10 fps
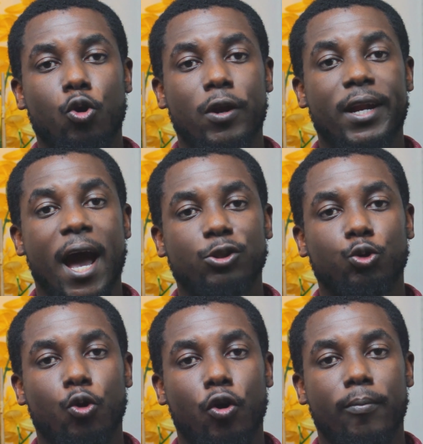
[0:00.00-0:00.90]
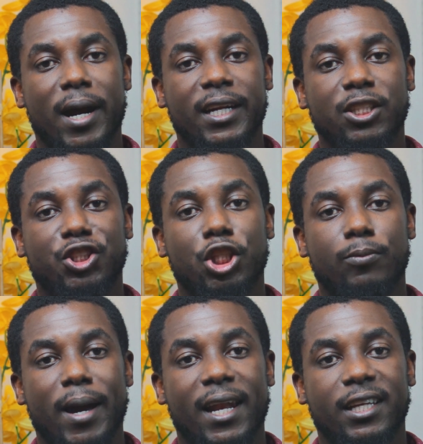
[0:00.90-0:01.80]
learn how to earn money just
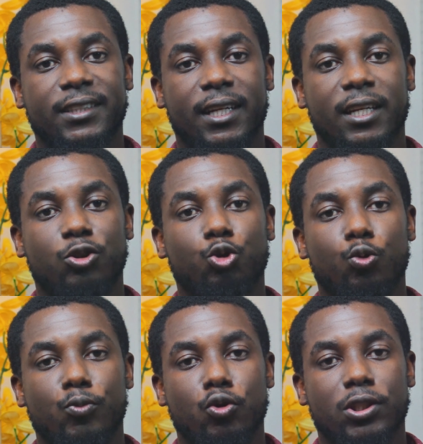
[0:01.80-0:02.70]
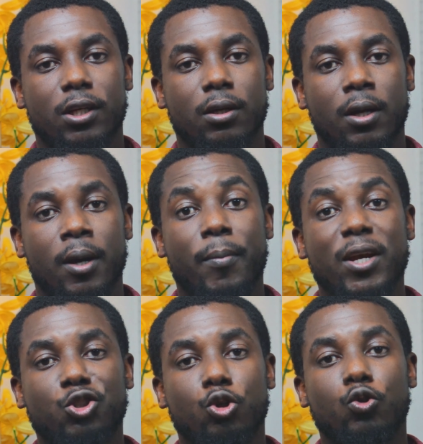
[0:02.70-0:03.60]
by listening to music,
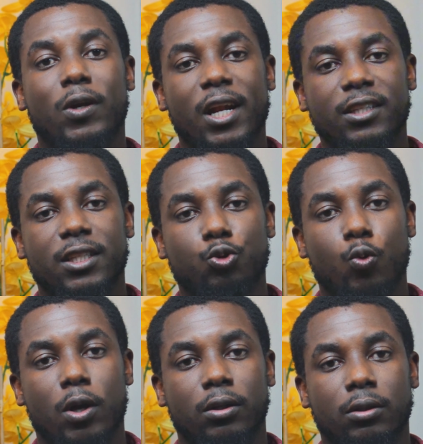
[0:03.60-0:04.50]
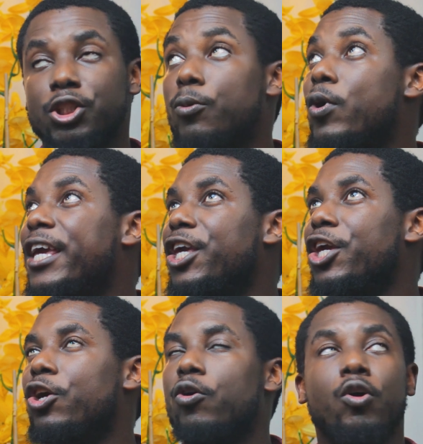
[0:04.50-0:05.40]
make sure to click this one, somewhere
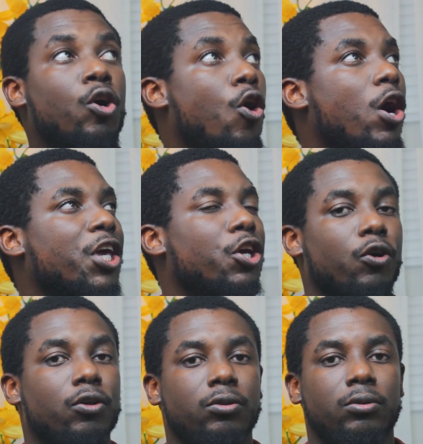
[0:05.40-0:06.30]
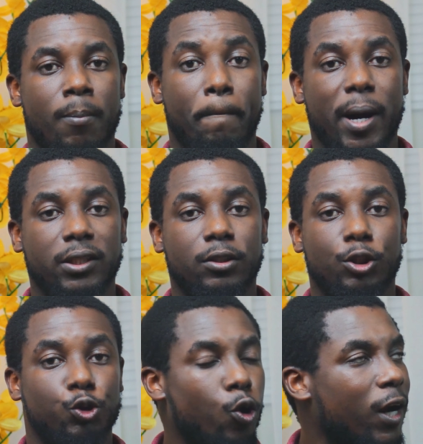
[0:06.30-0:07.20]
here or here. But
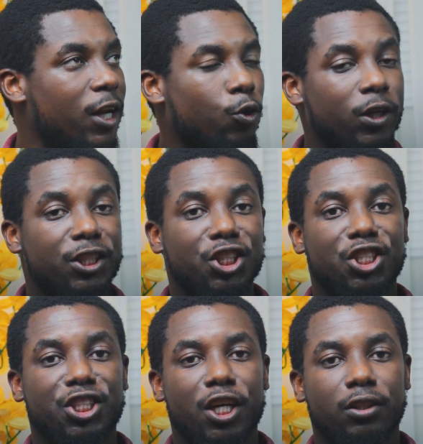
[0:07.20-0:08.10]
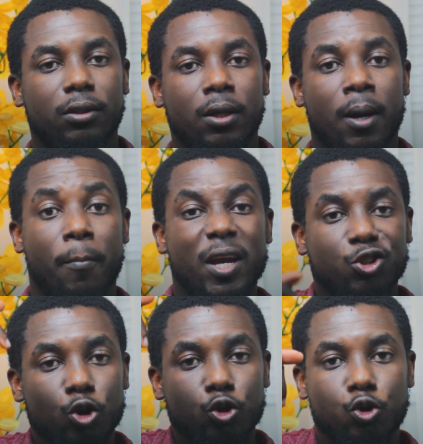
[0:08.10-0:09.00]
don't click on it just yet. Make
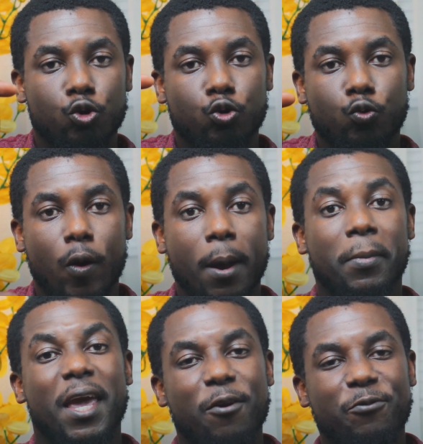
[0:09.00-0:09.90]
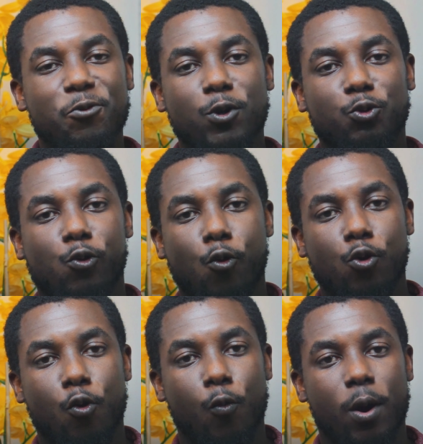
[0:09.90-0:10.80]
sure to subscribe if you want to grow
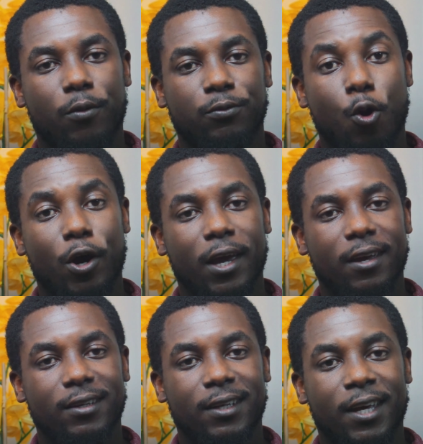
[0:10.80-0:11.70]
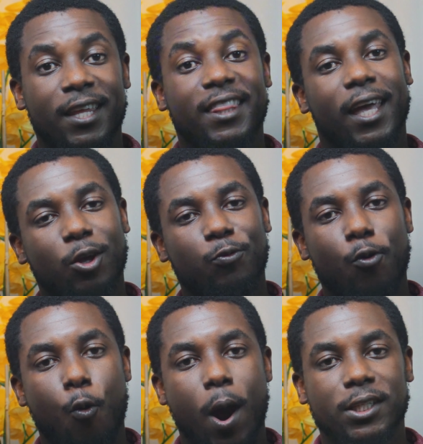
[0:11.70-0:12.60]
your wealth, okay? Thank you
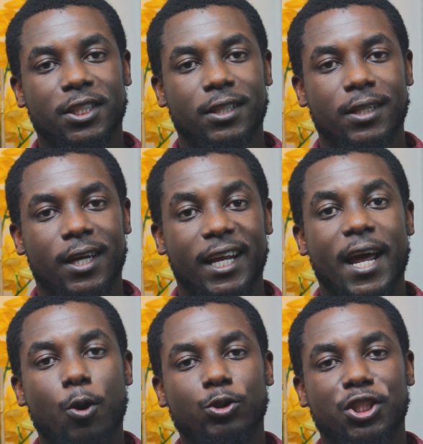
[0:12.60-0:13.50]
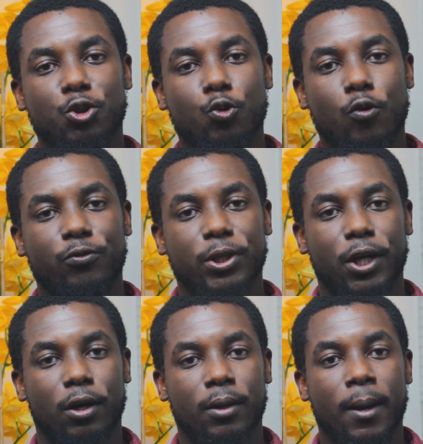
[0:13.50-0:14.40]
for watching, and I'll see you over
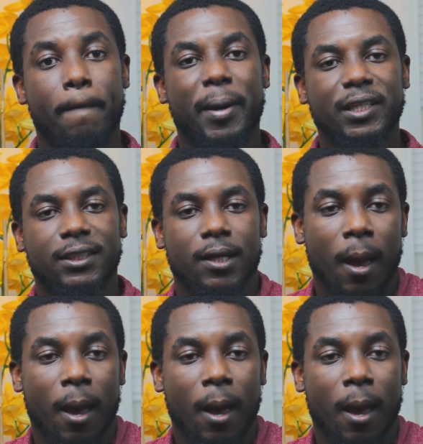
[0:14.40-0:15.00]
there. Peace,